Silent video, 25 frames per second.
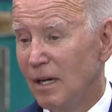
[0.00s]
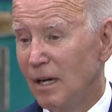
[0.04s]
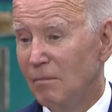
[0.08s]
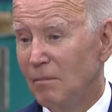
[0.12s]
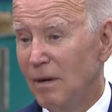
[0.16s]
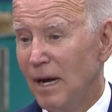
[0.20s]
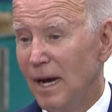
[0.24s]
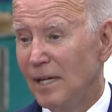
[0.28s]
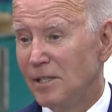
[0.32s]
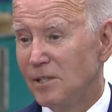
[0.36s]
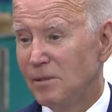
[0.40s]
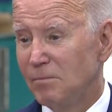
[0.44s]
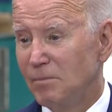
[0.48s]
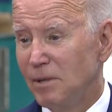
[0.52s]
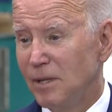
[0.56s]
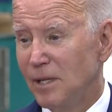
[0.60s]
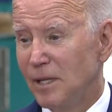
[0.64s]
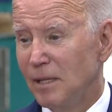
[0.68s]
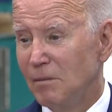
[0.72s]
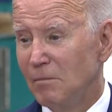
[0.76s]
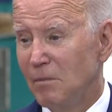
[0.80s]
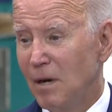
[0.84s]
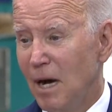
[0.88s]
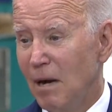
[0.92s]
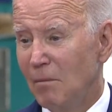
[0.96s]
Imagine
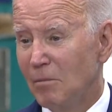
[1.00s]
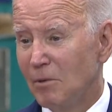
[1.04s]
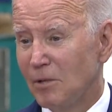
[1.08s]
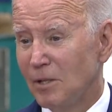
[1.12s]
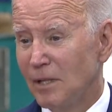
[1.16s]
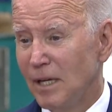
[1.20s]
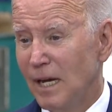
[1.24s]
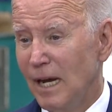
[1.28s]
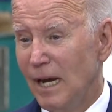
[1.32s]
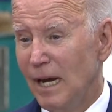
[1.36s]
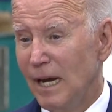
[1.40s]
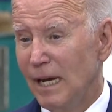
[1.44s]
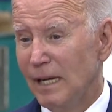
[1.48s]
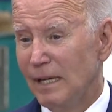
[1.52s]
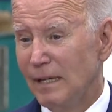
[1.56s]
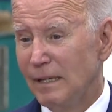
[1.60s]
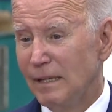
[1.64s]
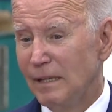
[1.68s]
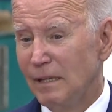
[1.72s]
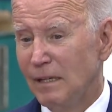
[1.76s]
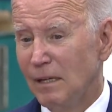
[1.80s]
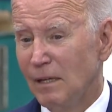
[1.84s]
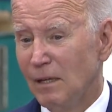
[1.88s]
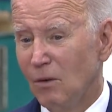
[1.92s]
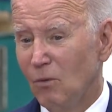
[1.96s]
being a mom or dad
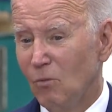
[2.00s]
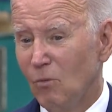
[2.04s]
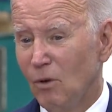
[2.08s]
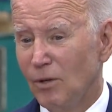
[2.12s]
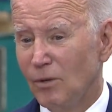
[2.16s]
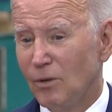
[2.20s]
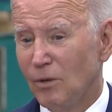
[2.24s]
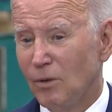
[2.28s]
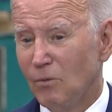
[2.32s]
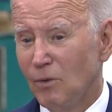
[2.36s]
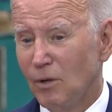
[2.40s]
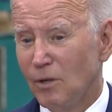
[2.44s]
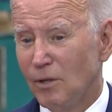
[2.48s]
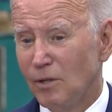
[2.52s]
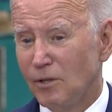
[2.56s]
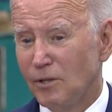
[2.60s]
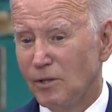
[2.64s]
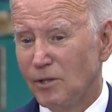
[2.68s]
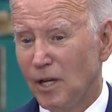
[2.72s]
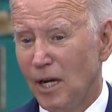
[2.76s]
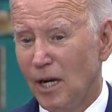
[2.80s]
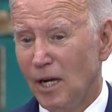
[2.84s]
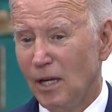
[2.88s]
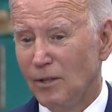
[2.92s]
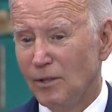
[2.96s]
wondering where your
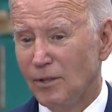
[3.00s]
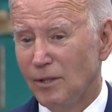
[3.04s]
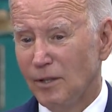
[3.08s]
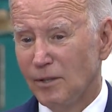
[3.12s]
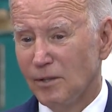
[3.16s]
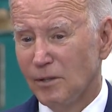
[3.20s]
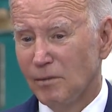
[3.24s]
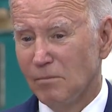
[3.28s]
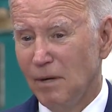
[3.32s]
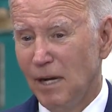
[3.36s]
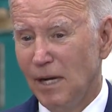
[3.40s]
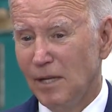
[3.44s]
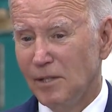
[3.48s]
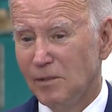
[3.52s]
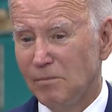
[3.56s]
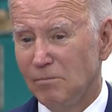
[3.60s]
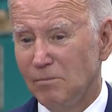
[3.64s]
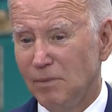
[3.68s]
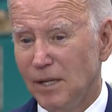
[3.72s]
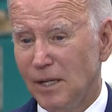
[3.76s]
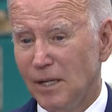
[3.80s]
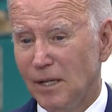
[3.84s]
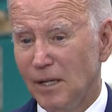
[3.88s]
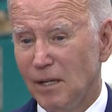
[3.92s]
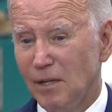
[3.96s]
child is. Imagine
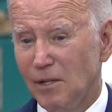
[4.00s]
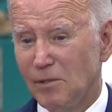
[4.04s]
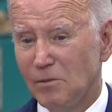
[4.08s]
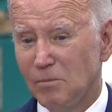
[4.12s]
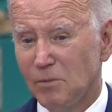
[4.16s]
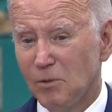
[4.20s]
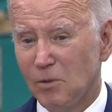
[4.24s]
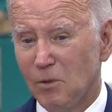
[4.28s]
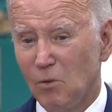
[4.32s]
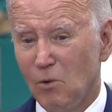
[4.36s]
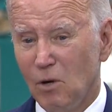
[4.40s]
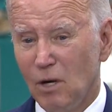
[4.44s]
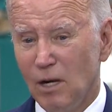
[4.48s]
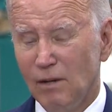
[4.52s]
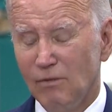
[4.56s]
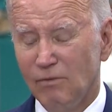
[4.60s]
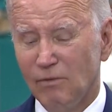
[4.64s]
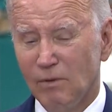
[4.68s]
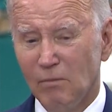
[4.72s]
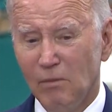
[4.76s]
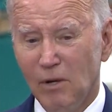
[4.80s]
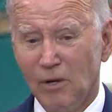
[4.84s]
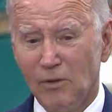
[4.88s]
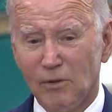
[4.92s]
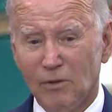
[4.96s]
being a husband or wife,
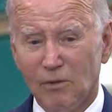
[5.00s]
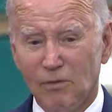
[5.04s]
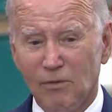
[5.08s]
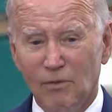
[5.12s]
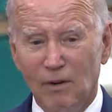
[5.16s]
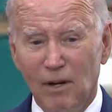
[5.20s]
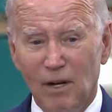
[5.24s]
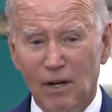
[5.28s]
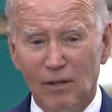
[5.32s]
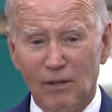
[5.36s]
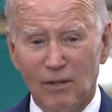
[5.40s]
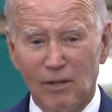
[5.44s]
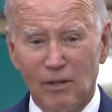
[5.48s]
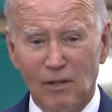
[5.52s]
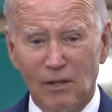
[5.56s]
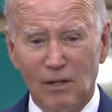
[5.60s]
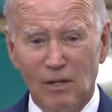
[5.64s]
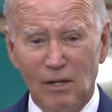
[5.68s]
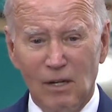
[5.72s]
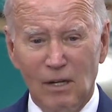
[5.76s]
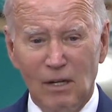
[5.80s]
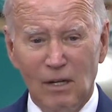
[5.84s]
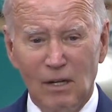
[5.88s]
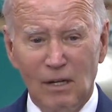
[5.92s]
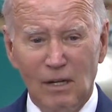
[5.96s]
a mother or father.
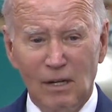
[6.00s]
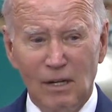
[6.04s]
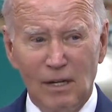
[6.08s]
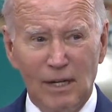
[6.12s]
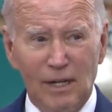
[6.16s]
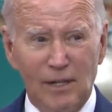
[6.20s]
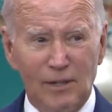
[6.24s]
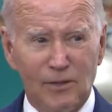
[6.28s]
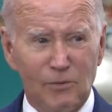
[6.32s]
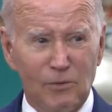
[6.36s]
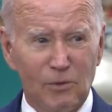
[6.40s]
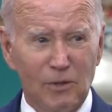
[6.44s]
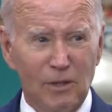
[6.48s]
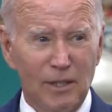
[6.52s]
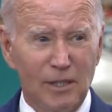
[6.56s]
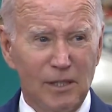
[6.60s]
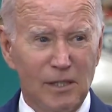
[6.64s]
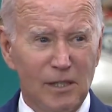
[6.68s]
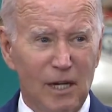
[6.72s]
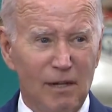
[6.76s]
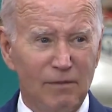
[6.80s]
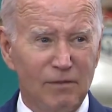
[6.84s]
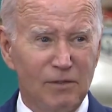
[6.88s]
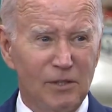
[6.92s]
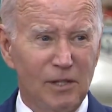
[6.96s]
It's really
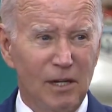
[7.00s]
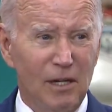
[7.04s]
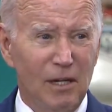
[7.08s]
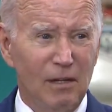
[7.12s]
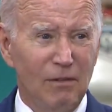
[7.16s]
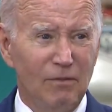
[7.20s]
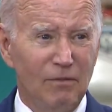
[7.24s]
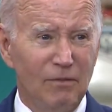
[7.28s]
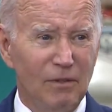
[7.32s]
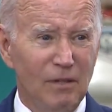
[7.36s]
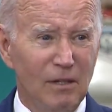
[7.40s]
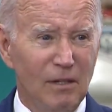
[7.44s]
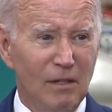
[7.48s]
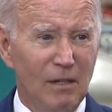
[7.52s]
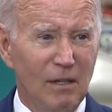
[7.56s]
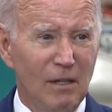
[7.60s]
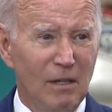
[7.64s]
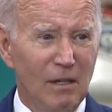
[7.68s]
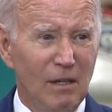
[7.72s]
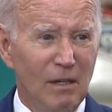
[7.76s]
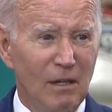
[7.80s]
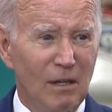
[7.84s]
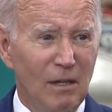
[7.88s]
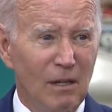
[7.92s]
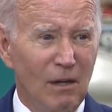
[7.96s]
tough stuff.
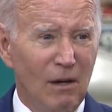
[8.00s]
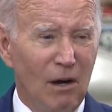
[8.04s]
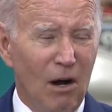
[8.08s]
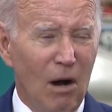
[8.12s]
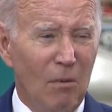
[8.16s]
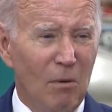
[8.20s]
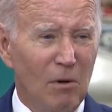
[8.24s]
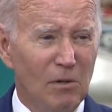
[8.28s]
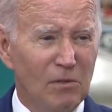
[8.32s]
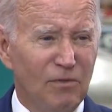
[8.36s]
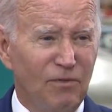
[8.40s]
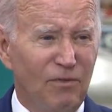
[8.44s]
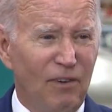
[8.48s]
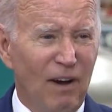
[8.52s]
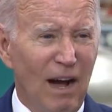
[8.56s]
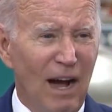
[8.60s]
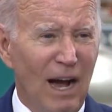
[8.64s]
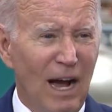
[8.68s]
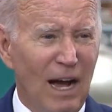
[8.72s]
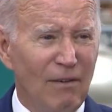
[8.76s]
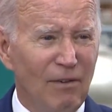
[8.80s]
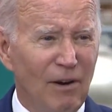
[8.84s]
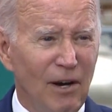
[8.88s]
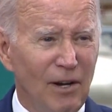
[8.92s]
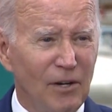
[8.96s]
Almost
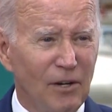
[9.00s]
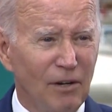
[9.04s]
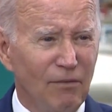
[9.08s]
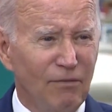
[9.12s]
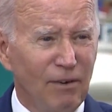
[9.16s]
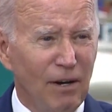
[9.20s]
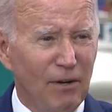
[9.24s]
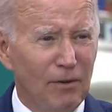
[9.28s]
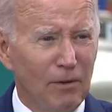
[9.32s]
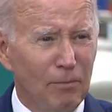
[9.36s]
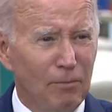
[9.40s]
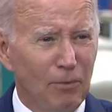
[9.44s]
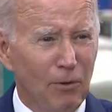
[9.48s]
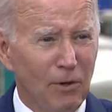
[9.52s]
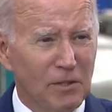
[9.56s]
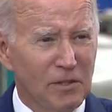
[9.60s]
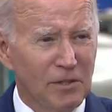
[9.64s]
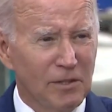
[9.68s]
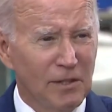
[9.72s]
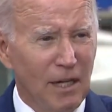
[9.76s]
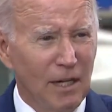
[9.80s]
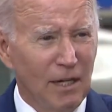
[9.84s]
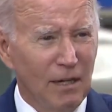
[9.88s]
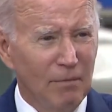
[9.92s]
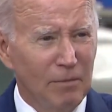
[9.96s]
500 federal
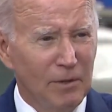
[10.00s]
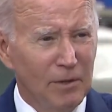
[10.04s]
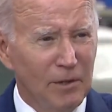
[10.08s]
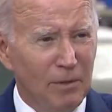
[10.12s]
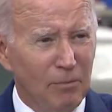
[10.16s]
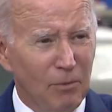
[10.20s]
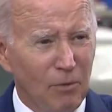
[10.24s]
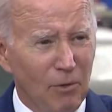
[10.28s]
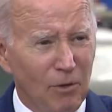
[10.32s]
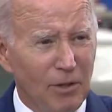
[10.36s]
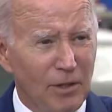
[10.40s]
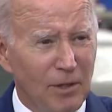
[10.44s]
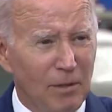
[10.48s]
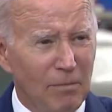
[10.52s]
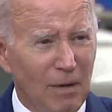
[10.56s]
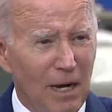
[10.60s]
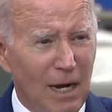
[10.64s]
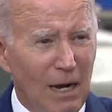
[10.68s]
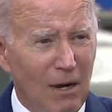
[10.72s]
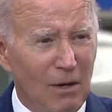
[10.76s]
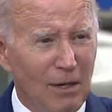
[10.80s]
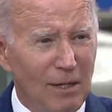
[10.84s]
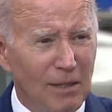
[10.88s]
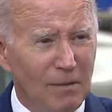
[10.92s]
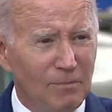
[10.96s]
personnel have been deployed to
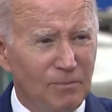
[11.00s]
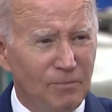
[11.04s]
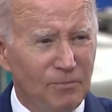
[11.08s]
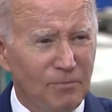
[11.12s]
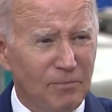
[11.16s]
Maui